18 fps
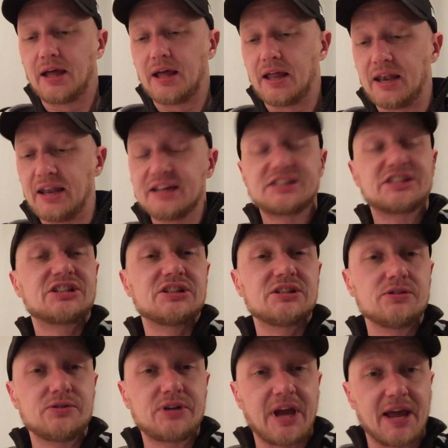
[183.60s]
Let's
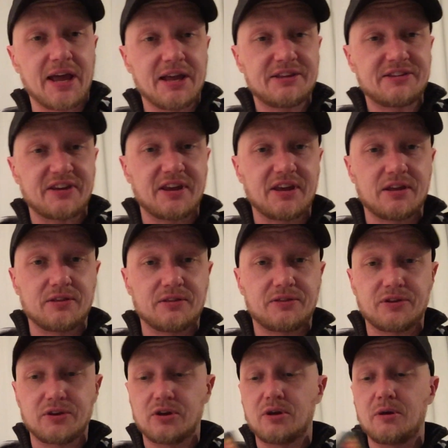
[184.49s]
look at
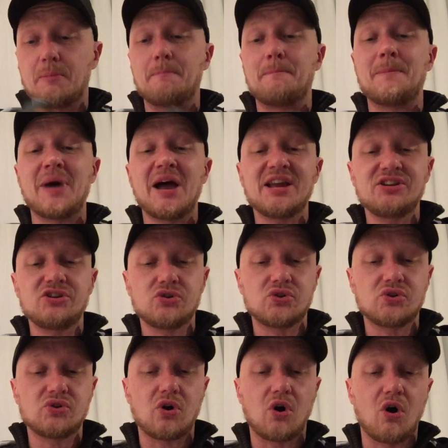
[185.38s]
the
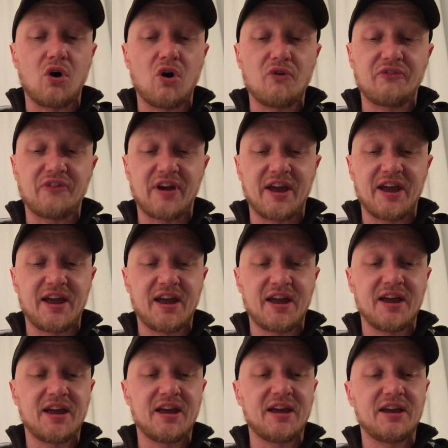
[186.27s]
manual of
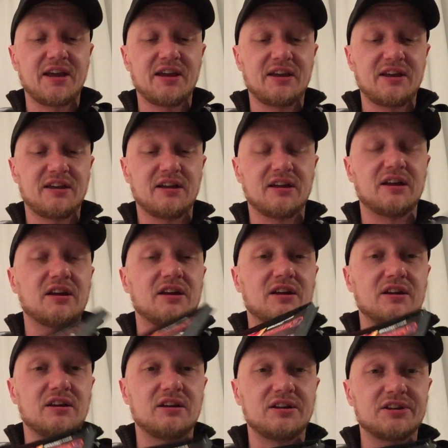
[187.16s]
a
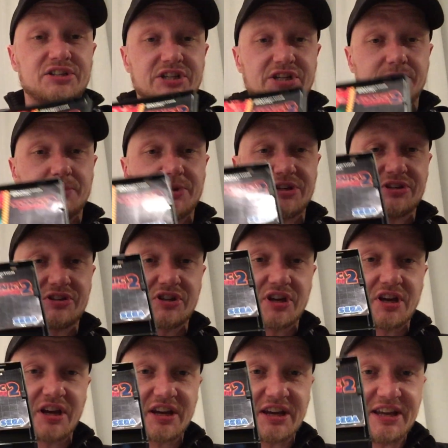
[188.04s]
legitimate
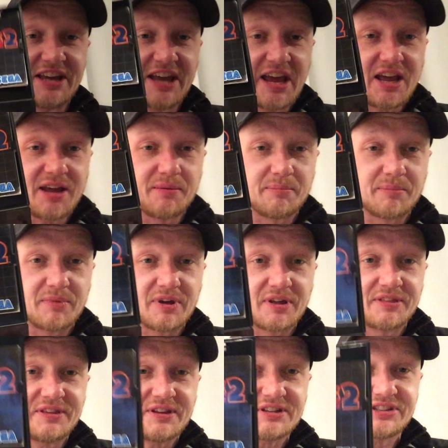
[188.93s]
game.
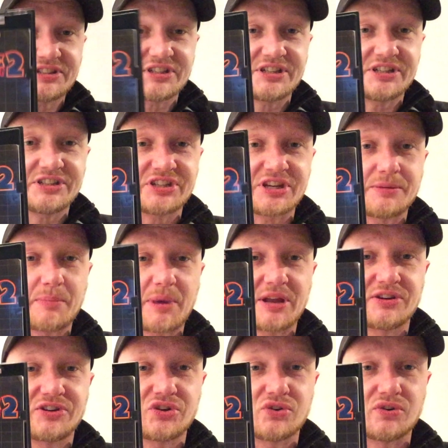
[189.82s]
This is a
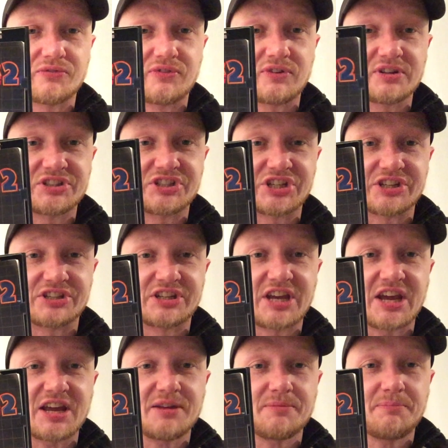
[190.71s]
manual of a legit
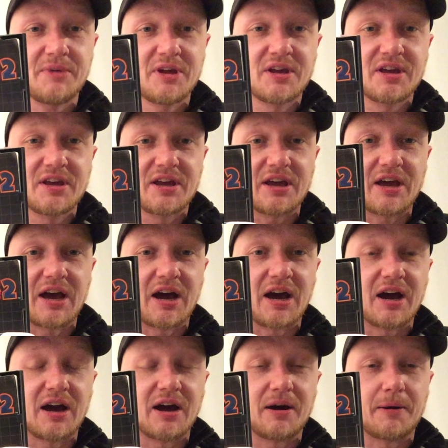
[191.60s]
game.
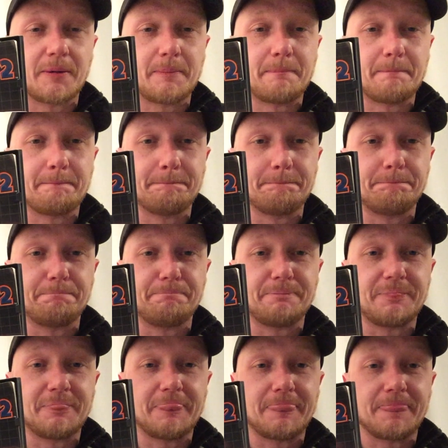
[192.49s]

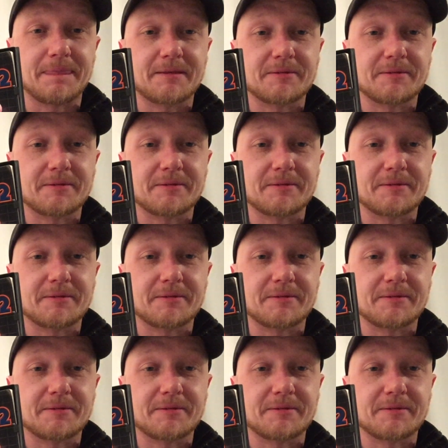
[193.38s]
Sega